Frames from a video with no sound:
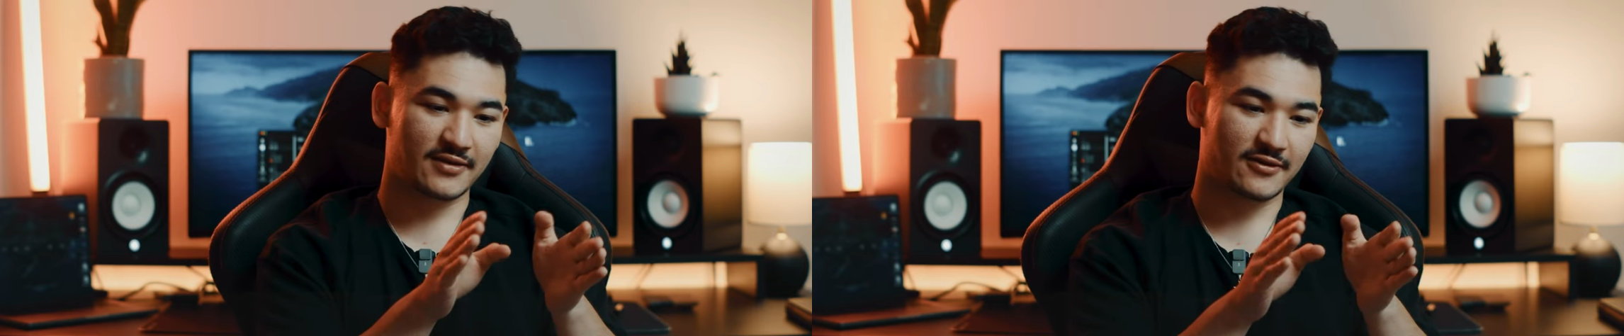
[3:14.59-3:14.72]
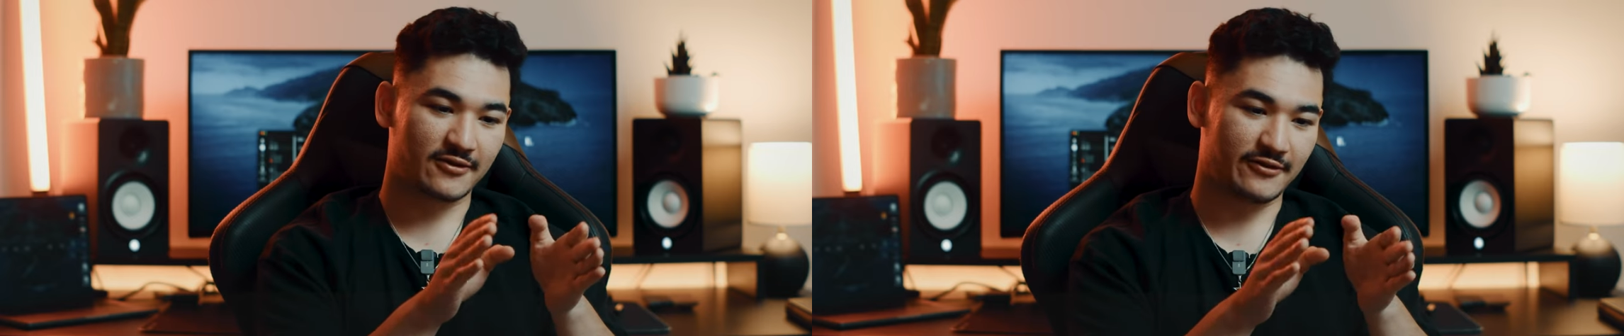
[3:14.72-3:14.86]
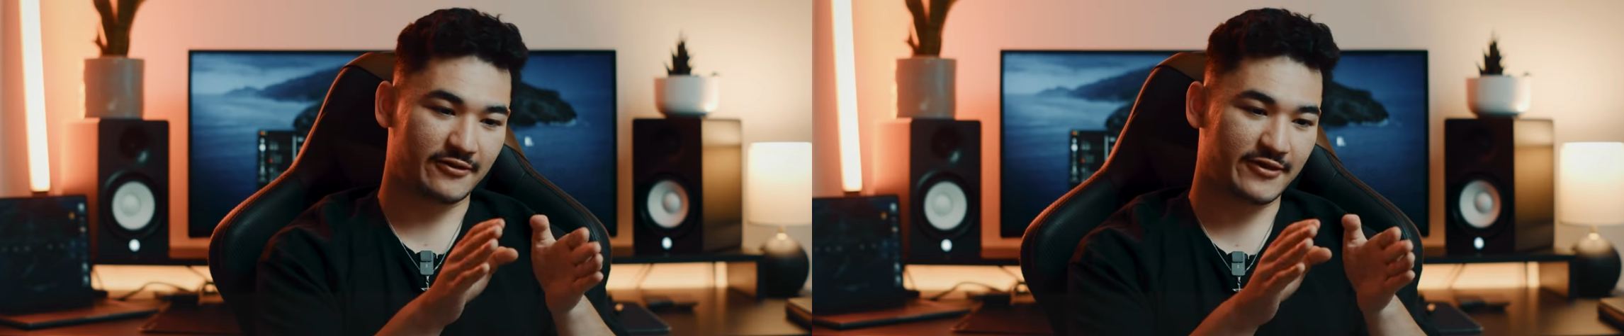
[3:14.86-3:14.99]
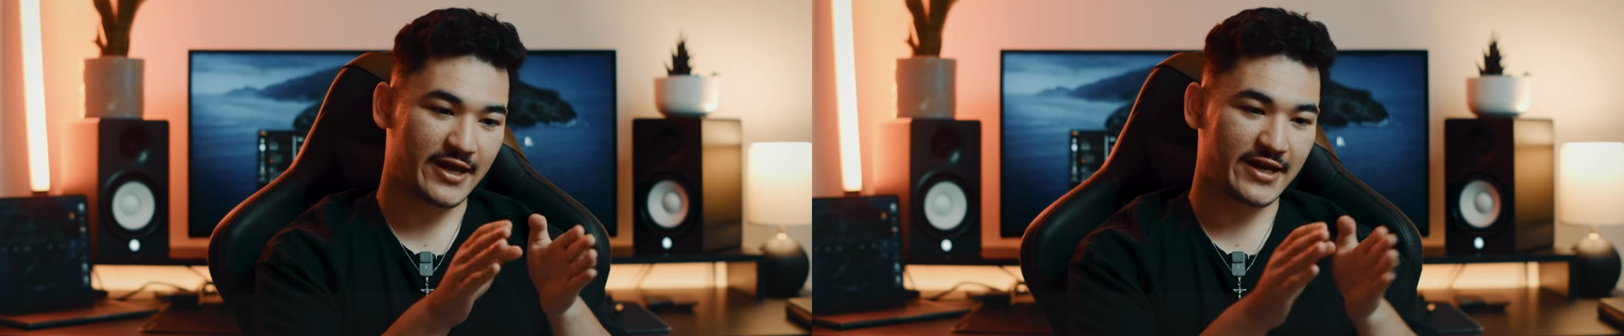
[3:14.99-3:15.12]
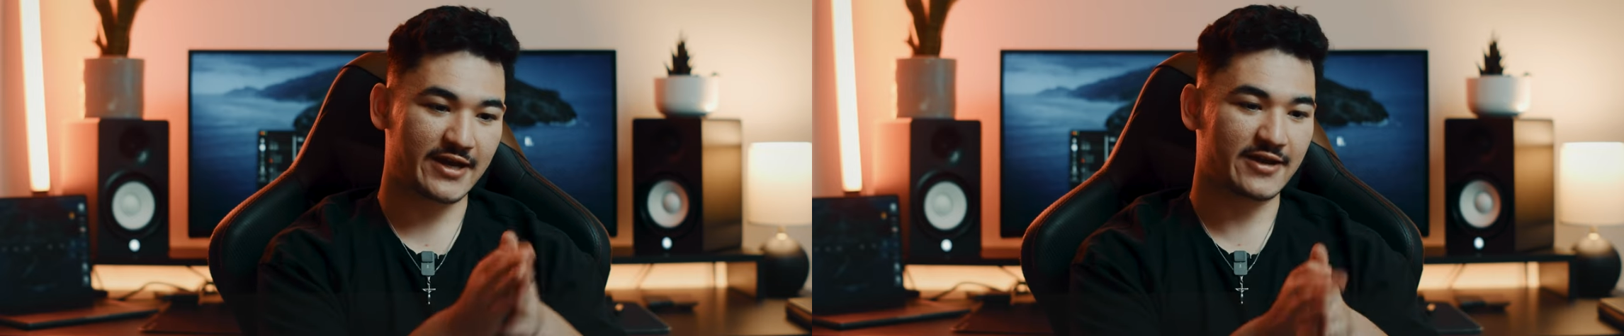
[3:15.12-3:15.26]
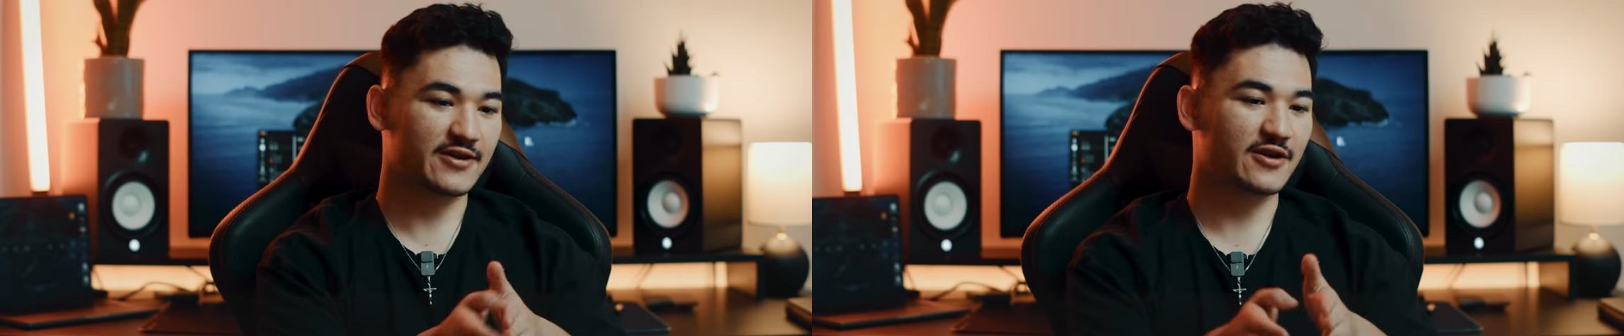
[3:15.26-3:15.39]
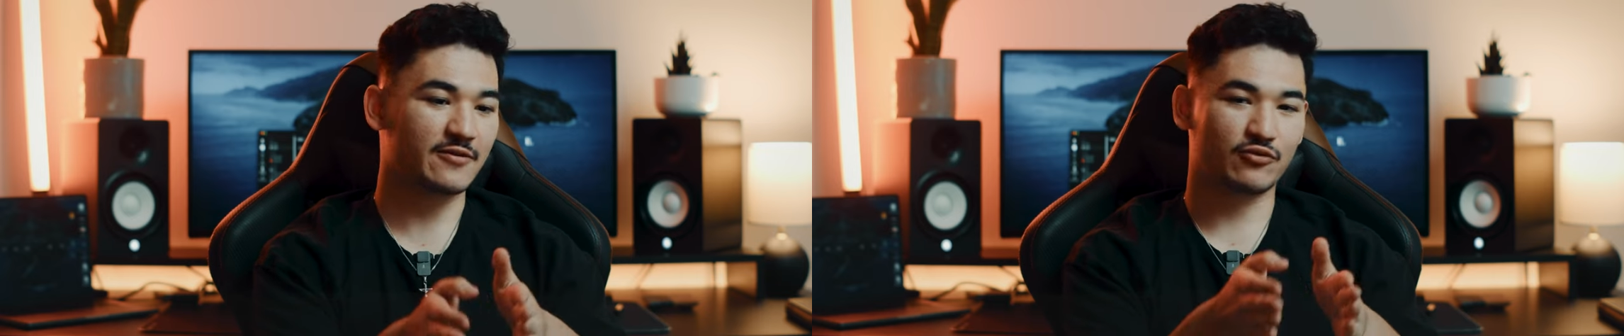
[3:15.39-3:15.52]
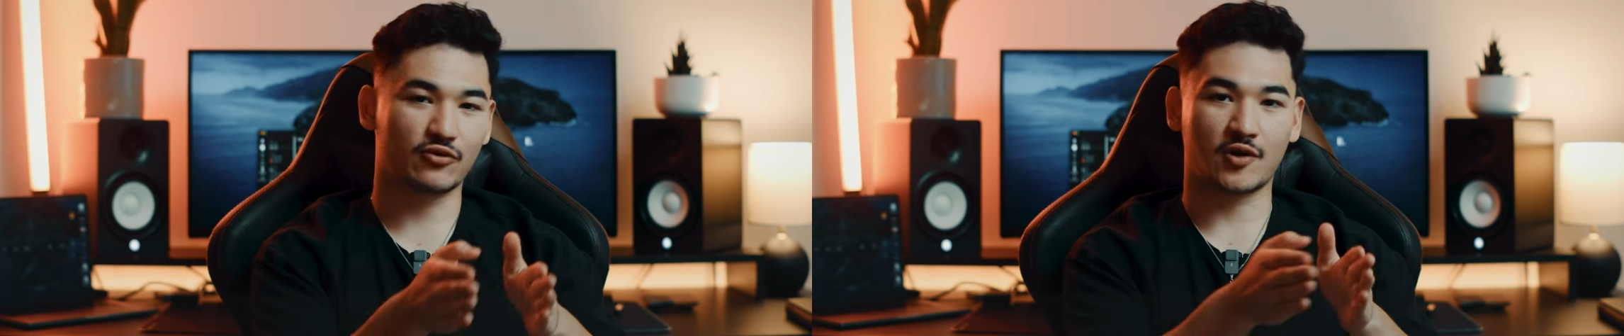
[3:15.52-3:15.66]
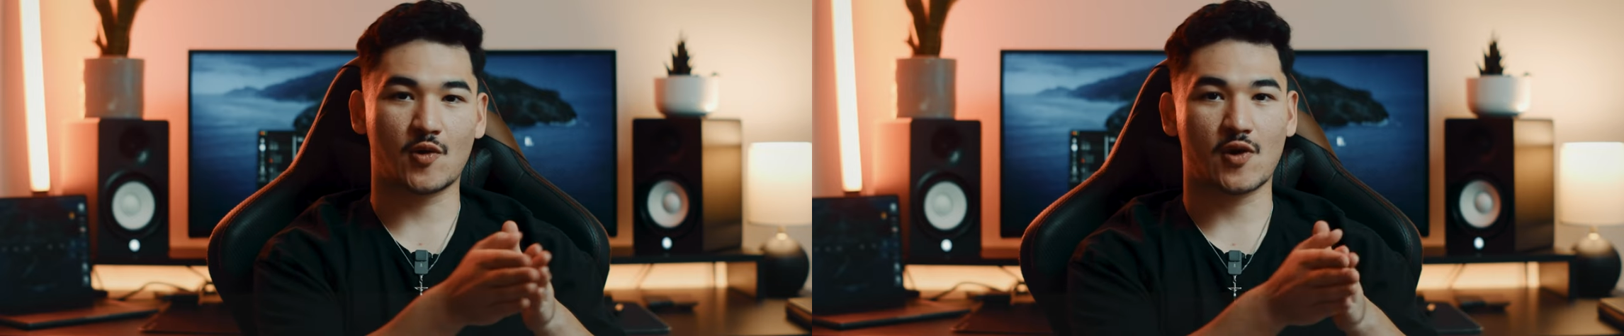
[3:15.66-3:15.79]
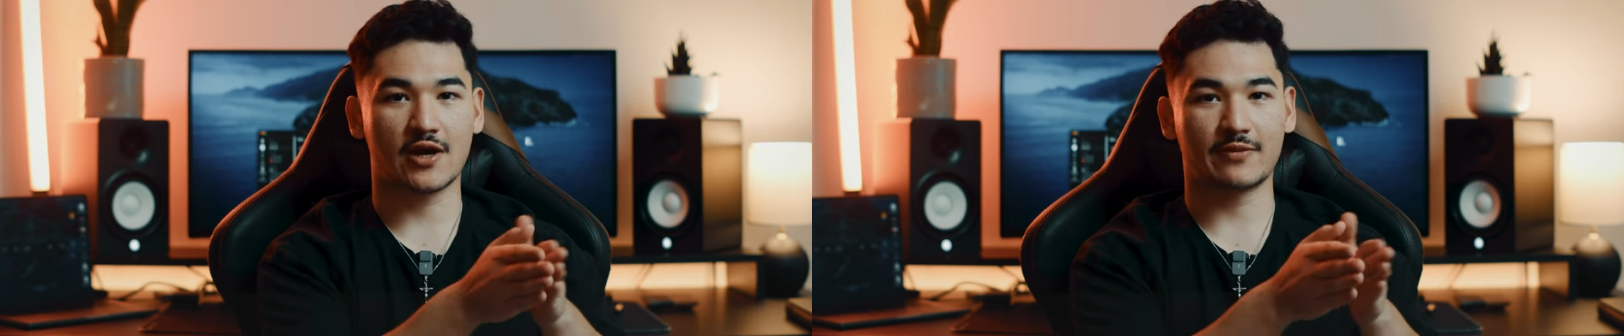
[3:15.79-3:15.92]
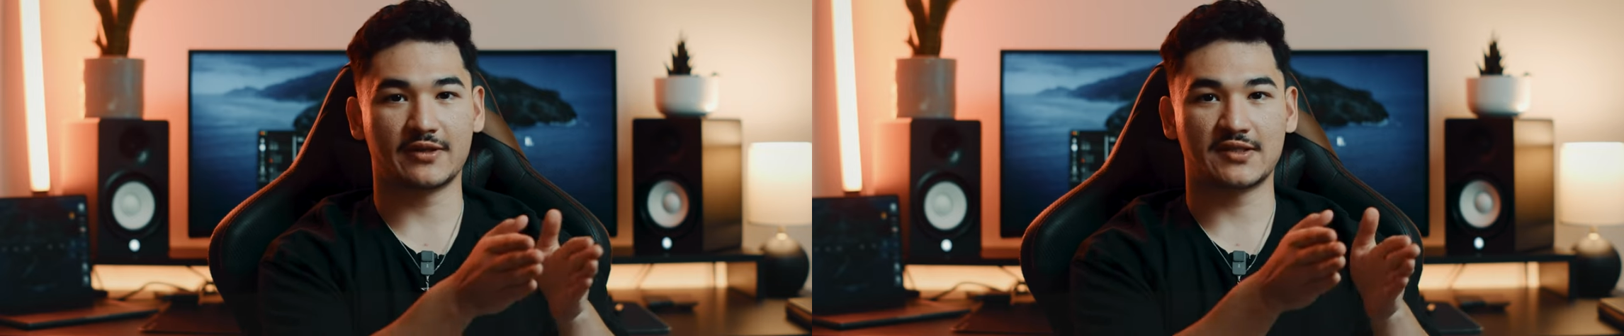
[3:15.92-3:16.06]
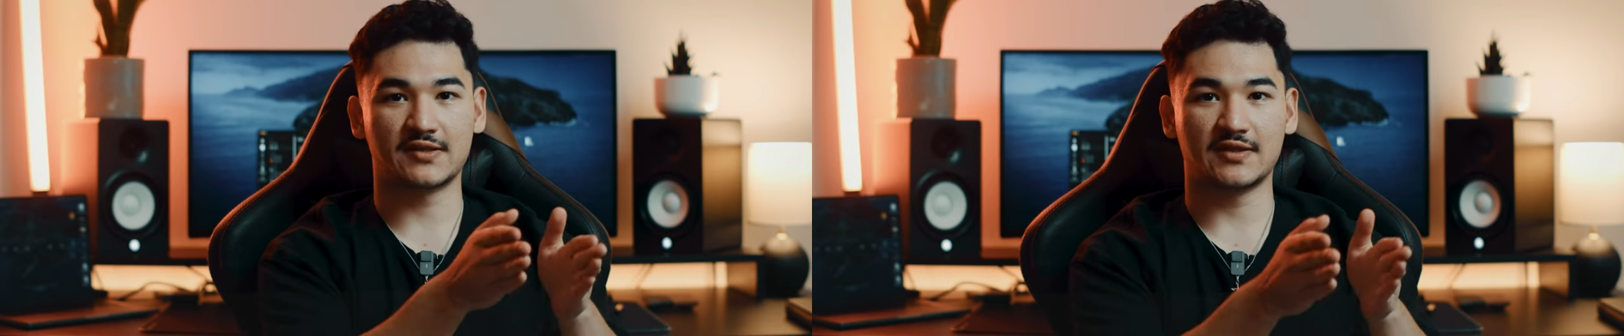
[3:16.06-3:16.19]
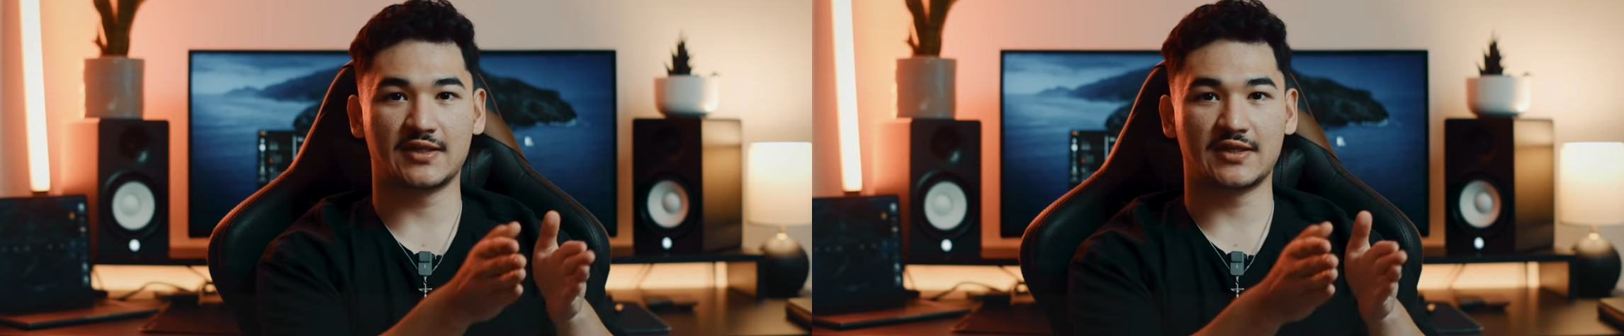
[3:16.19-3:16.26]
then ended up requiring me to